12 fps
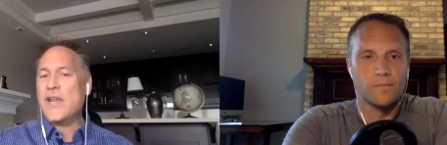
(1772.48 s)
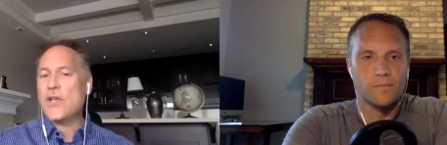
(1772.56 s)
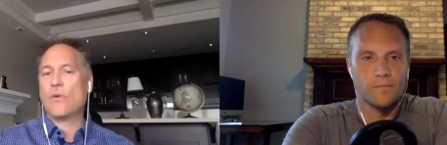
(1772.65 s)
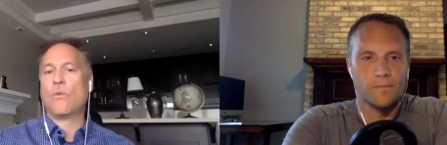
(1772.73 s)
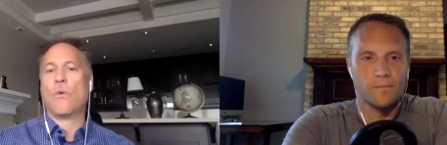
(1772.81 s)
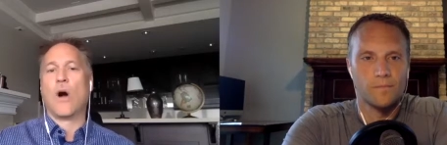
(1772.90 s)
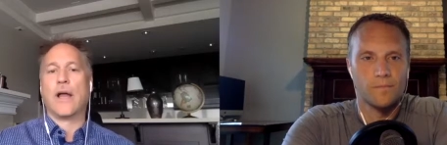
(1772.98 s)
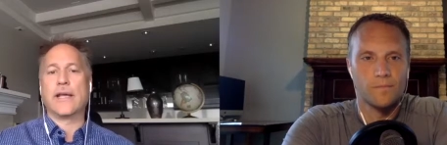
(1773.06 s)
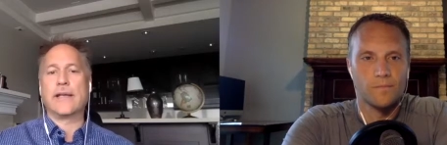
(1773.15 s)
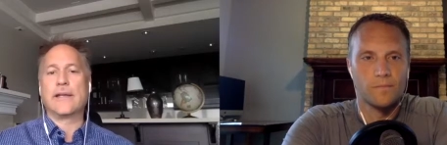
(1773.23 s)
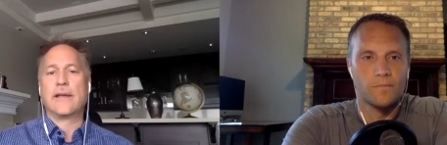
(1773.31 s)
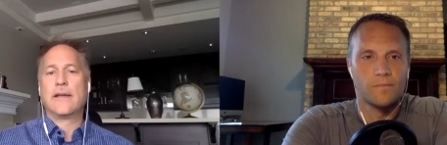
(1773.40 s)
Speaker 1: want it?
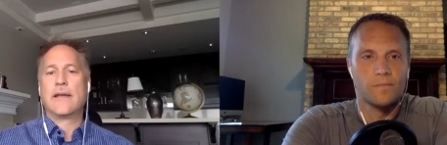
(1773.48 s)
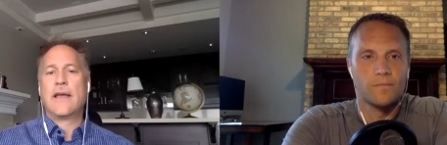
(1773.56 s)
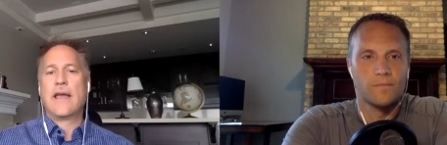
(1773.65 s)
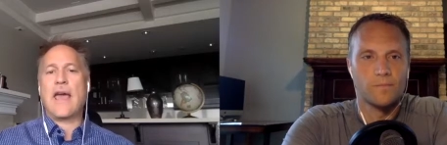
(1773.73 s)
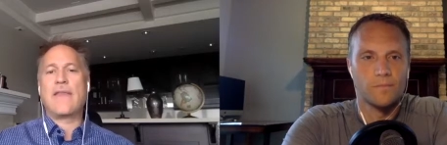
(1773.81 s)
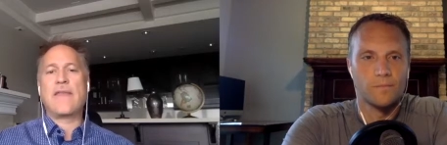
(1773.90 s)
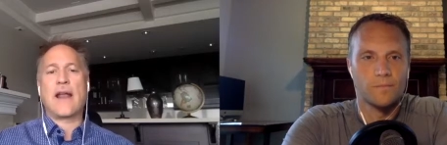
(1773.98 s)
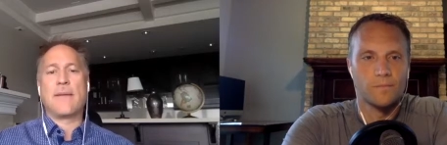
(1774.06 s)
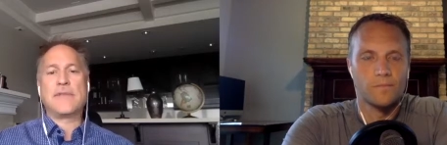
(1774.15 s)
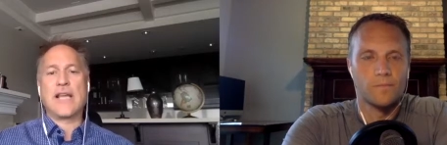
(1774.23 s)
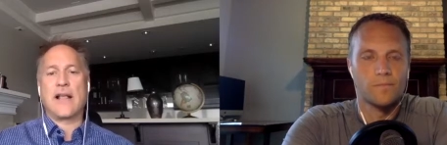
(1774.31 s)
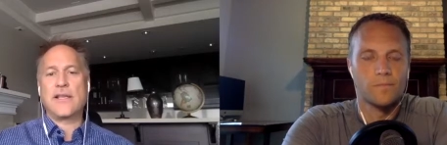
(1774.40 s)
And then I'm
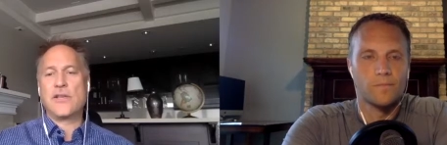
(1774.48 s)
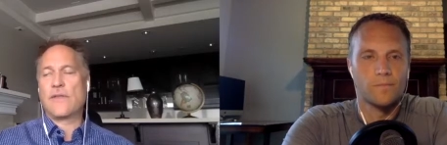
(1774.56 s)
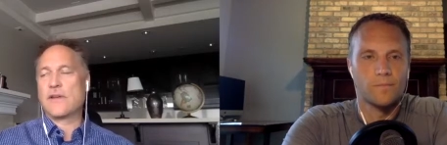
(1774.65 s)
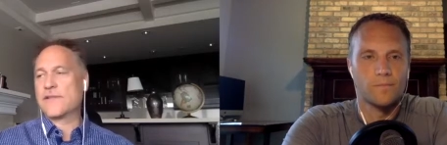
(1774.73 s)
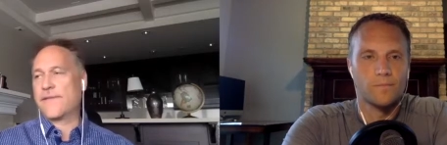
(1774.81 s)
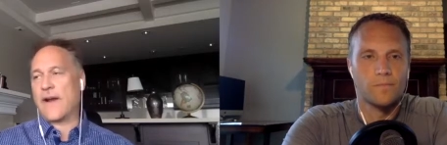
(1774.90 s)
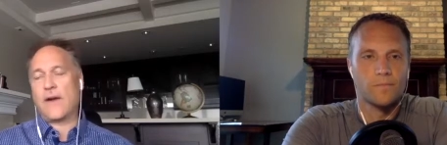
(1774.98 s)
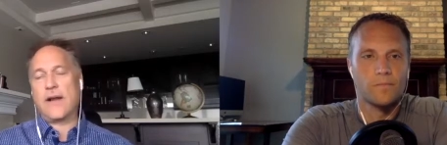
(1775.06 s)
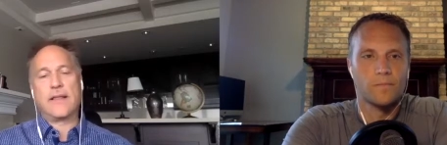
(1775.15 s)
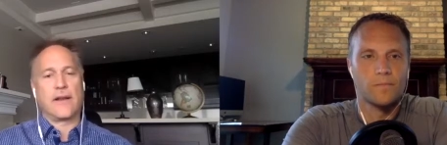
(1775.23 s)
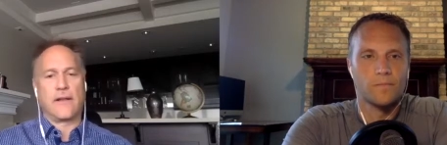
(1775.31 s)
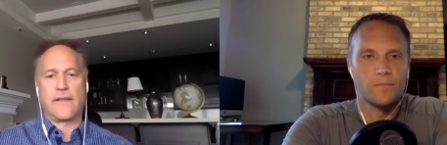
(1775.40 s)
telling you, there's very
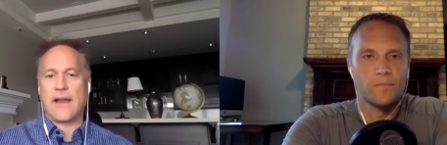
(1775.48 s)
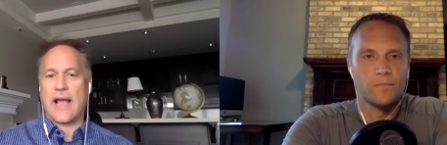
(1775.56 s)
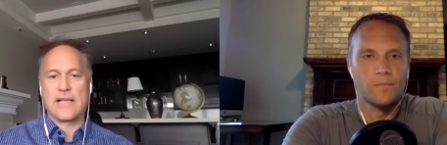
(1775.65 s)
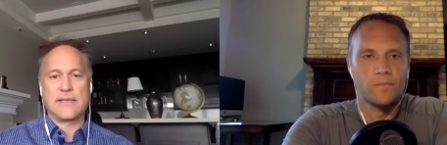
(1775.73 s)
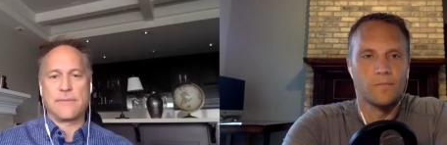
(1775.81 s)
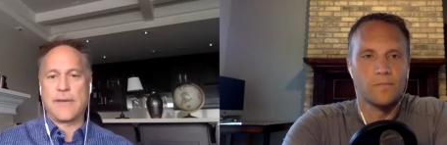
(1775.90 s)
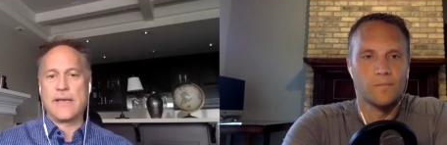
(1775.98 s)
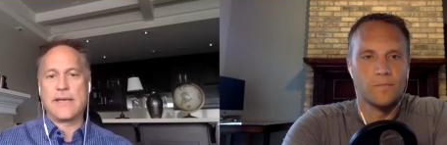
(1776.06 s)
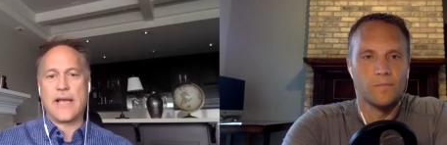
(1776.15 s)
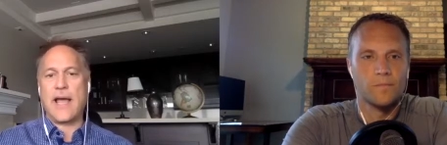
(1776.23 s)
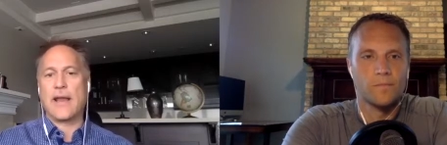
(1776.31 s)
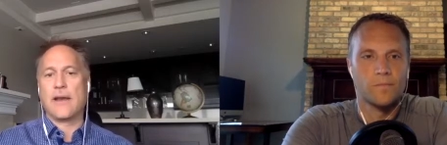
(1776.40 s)
little that hasn't been
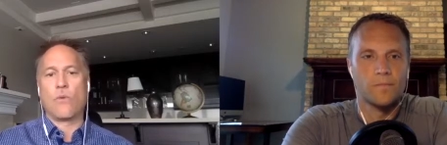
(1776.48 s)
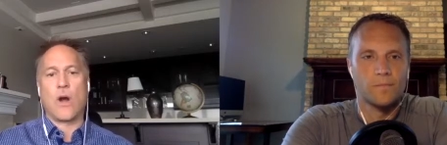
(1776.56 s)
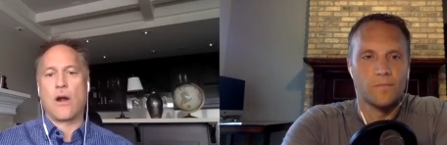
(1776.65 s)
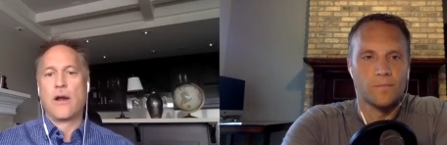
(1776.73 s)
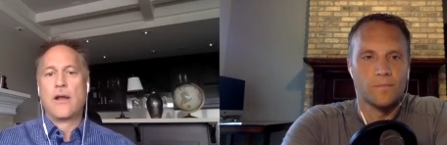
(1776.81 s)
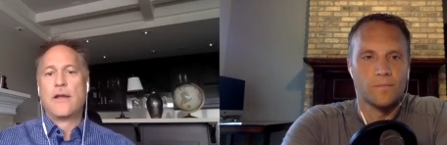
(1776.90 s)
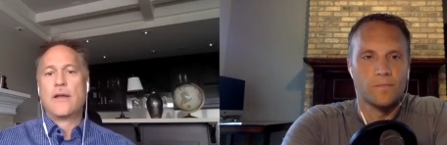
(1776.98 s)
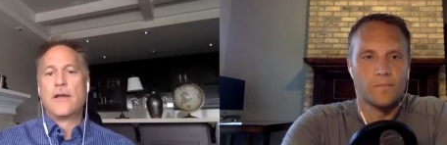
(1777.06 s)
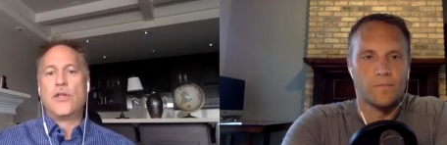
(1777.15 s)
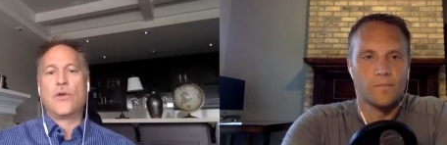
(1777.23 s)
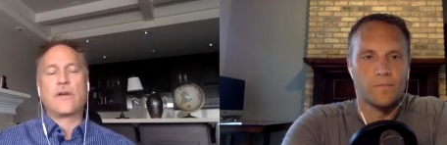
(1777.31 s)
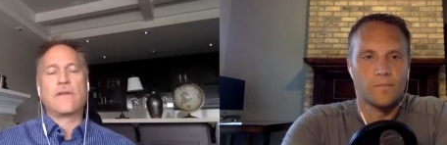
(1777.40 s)
done where
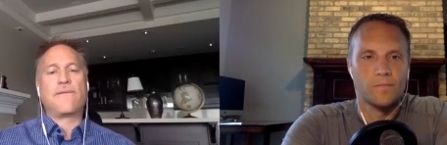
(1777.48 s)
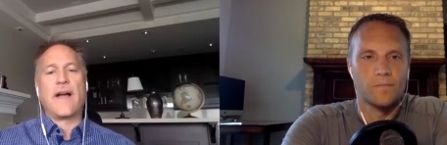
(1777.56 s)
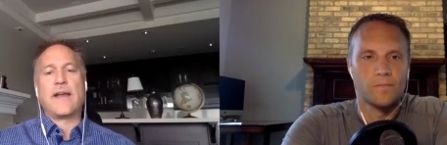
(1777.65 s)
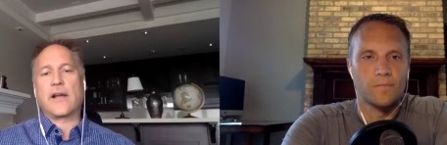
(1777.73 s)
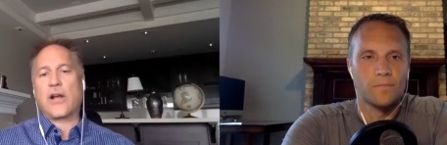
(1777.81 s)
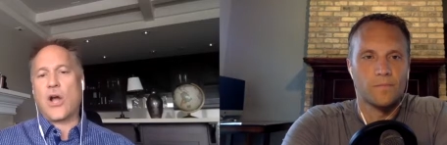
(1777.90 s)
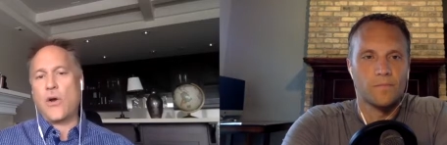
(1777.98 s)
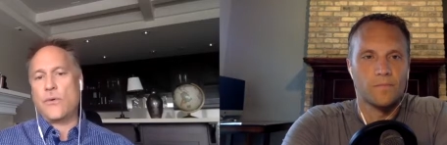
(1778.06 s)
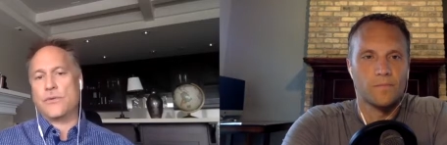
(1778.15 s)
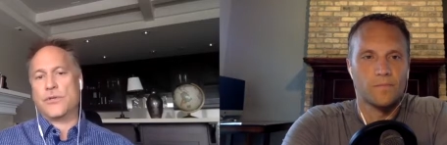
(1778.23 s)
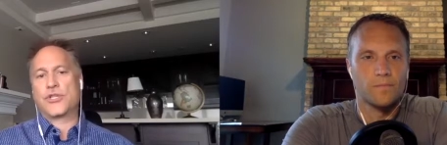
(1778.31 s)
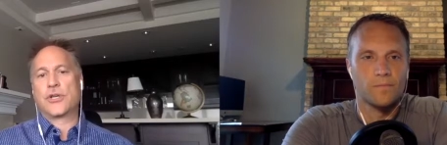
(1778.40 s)
you can find a
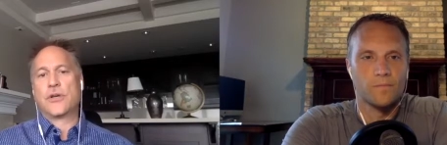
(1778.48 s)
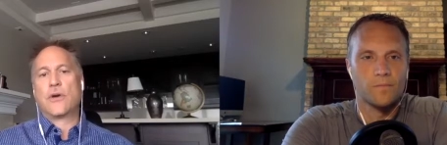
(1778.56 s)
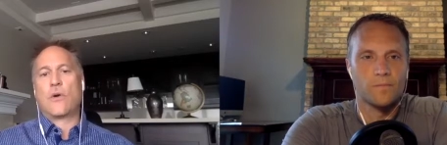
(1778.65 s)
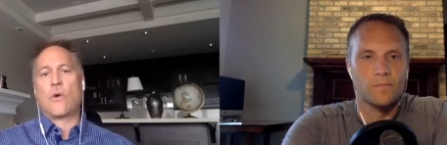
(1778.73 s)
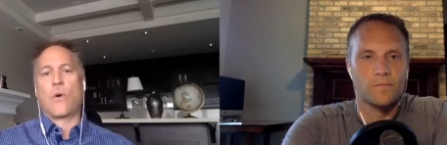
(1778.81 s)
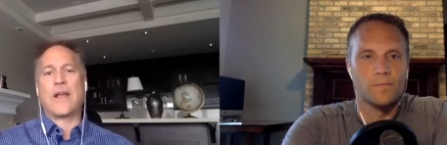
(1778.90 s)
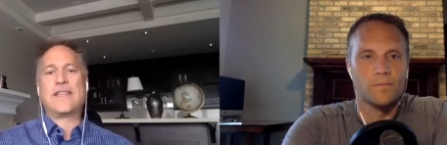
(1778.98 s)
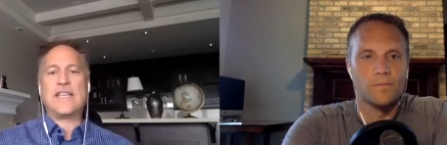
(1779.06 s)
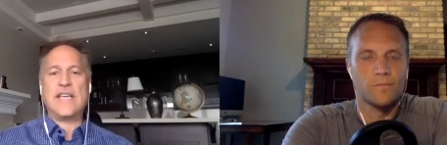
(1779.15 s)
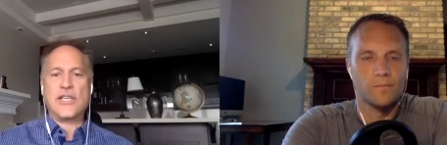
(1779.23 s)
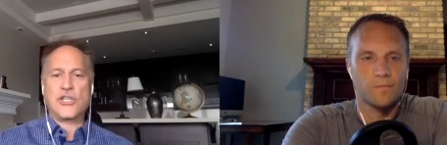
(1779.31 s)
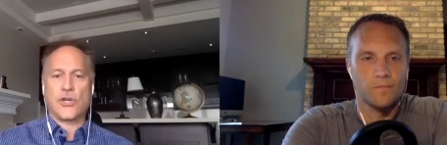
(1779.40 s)
coach or a
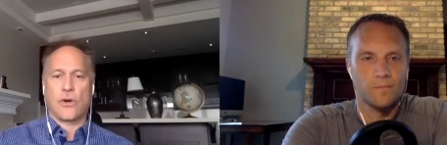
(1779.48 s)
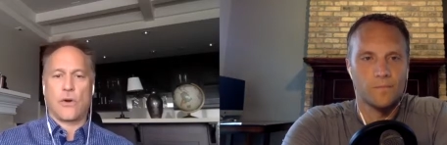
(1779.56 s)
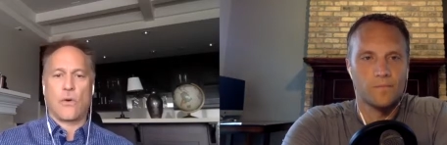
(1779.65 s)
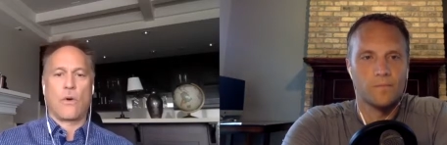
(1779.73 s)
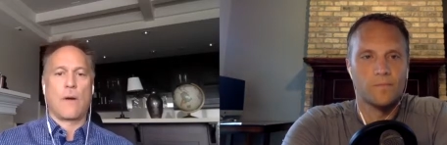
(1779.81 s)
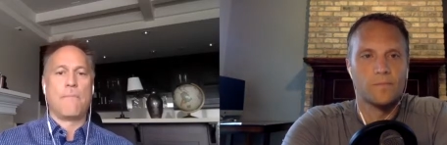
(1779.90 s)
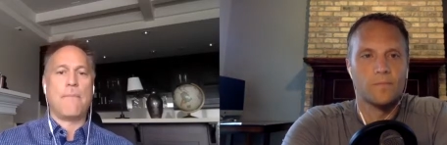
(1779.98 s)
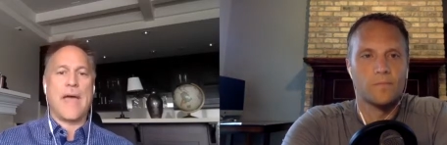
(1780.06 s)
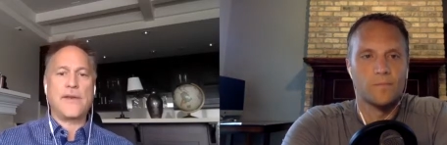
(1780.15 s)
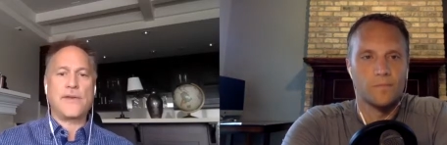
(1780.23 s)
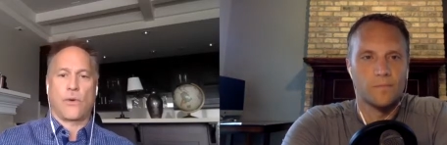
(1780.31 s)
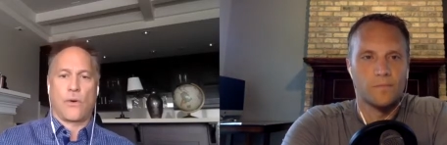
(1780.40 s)
teacher or a
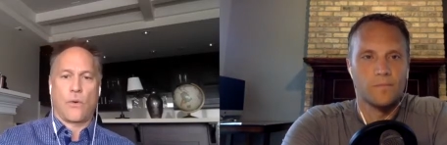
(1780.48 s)
mentor or a